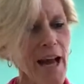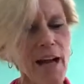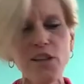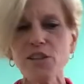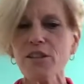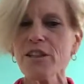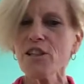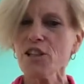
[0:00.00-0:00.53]

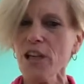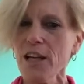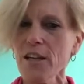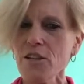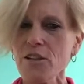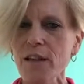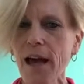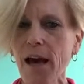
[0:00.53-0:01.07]
actually
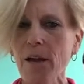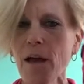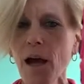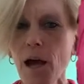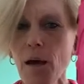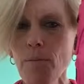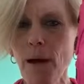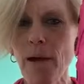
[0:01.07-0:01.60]
changed that
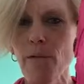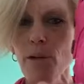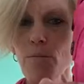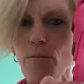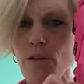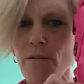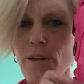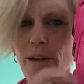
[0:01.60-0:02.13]
by
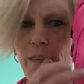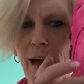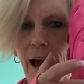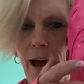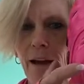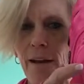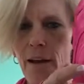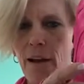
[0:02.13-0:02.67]
removing
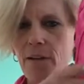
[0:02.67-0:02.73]
that.